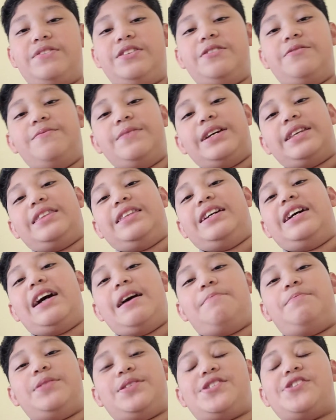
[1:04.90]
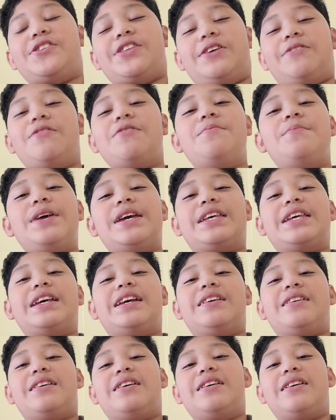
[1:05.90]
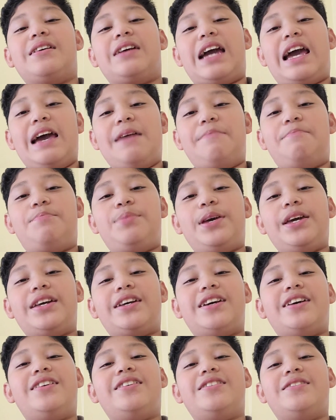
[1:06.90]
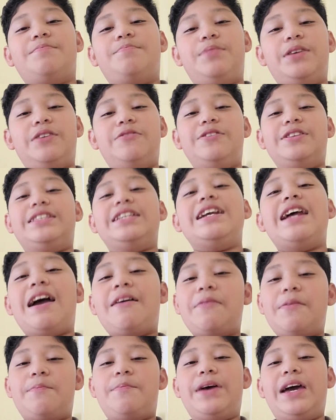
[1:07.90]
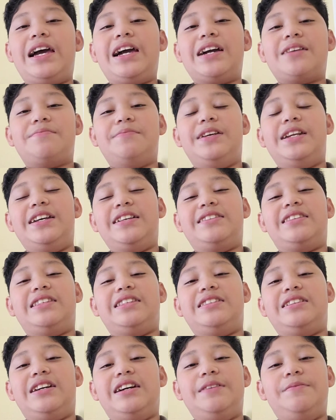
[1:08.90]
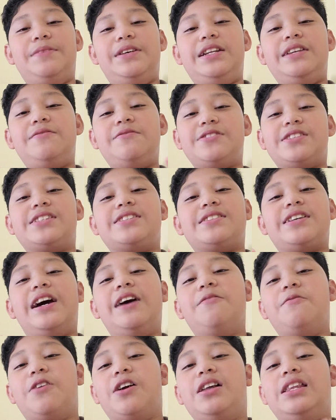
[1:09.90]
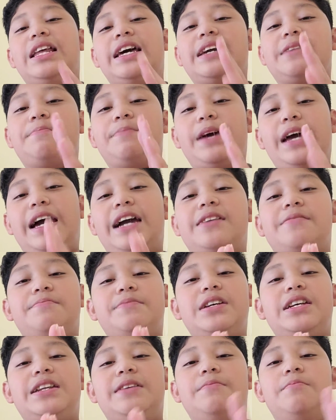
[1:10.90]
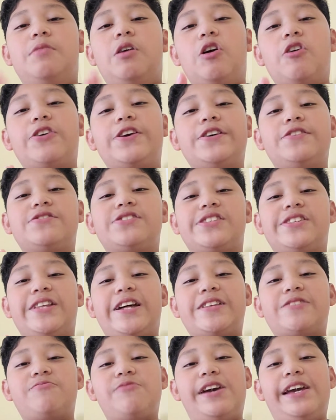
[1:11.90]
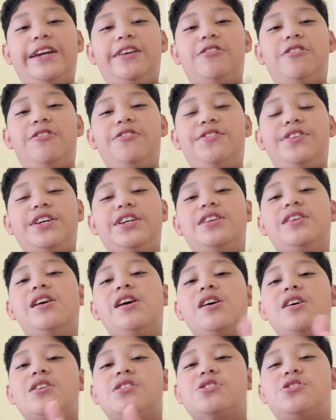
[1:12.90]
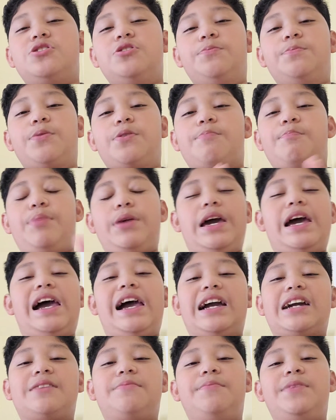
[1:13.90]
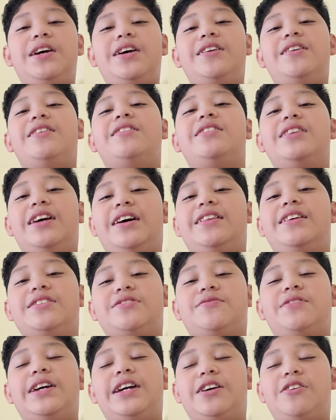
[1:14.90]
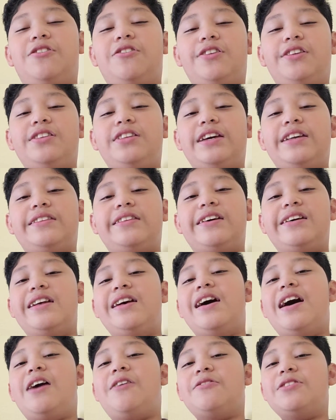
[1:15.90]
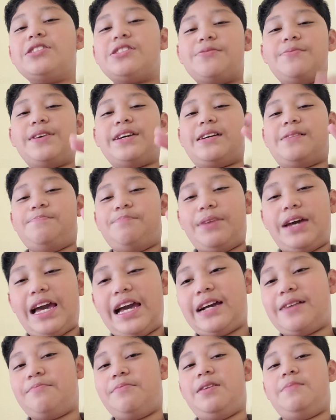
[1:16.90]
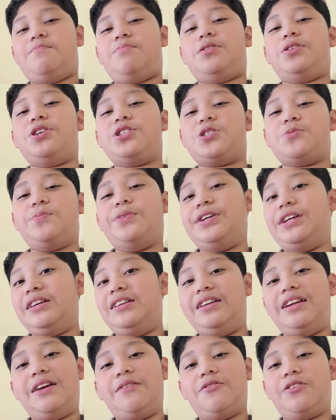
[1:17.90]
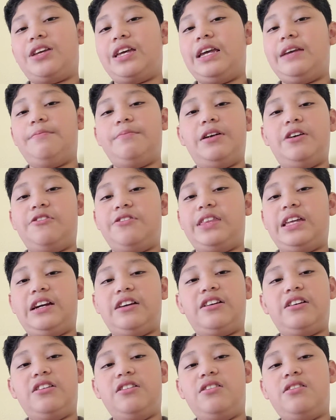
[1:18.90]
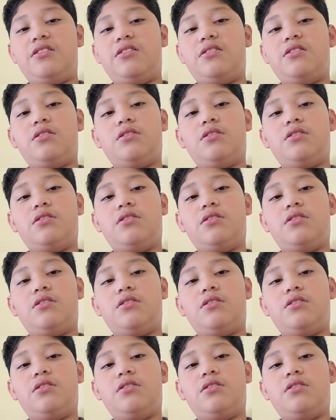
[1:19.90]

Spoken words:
episode that we're making epic. But we didn't have a Pac-Man at the time, and it was a time where I liked Pac-Man and Mario, so that's why I called it Super Pac-Man. Yeah, that's why I called it like that. I wanted to make a Pac-Man plush, but it never came out that good.